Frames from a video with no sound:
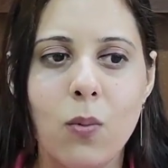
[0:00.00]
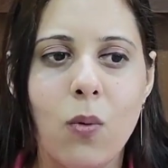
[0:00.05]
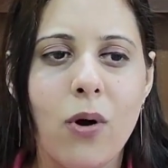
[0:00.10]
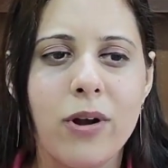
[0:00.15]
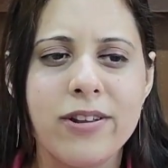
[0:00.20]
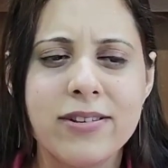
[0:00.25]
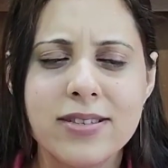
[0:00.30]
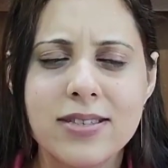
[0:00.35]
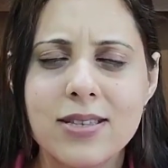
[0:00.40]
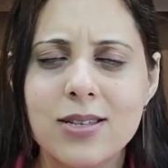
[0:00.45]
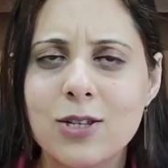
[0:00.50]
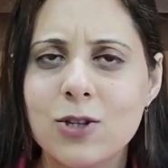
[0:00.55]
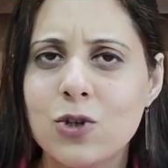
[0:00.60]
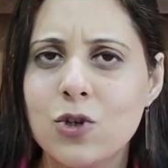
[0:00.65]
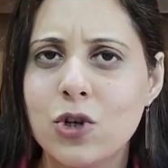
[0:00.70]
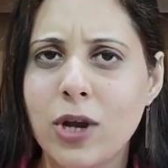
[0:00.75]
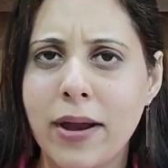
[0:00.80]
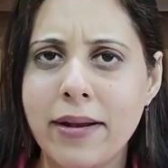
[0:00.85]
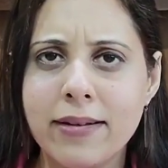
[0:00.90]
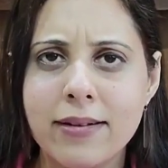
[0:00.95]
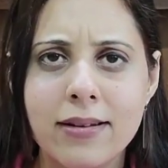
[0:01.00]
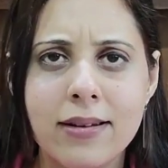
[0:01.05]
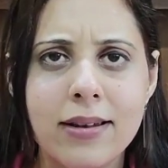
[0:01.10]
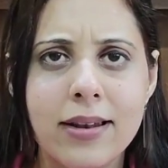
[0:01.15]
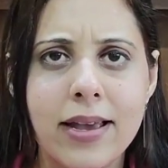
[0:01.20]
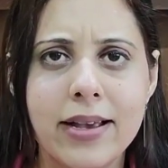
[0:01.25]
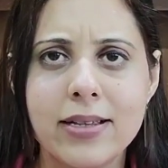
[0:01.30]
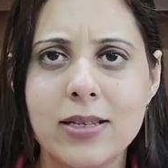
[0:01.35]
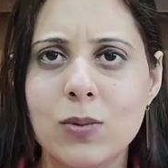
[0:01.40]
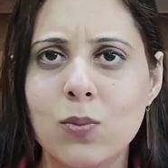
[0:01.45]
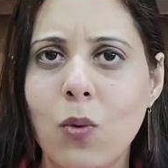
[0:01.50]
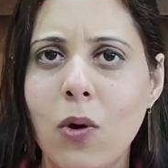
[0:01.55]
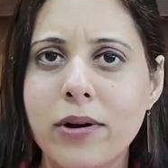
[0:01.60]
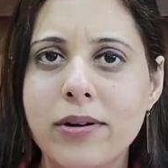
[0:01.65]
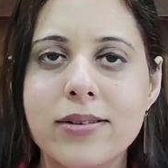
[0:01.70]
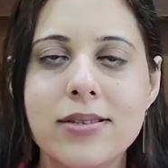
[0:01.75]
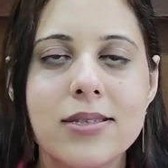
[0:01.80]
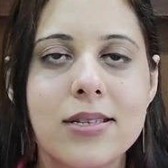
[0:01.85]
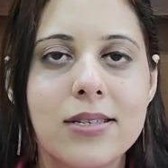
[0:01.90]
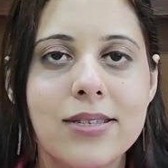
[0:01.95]
What is this gentleness?
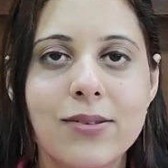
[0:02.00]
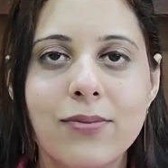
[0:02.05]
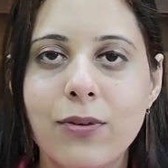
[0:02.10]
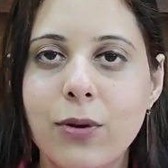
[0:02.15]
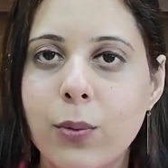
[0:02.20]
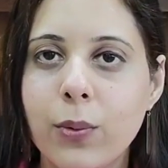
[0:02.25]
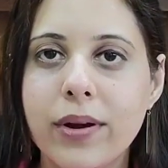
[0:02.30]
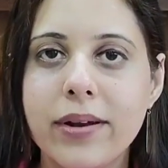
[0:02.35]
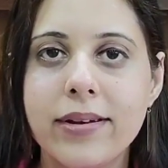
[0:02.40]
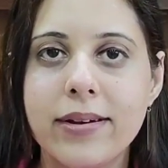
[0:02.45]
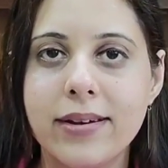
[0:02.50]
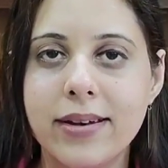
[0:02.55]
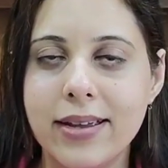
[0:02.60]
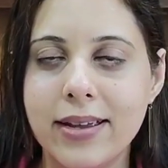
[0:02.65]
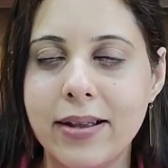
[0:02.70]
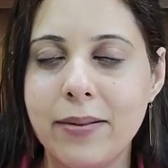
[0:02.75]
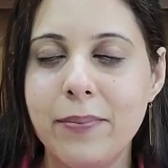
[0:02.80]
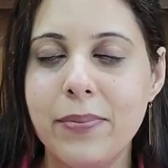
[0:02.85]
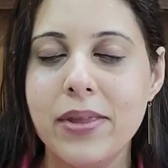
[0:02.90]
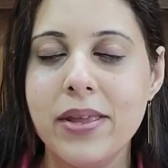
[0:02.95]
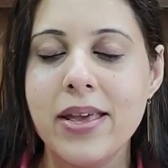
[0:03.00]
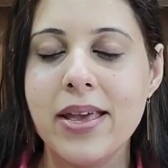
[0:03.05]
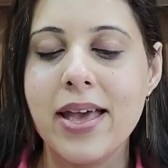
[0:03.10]
What is this fluidity?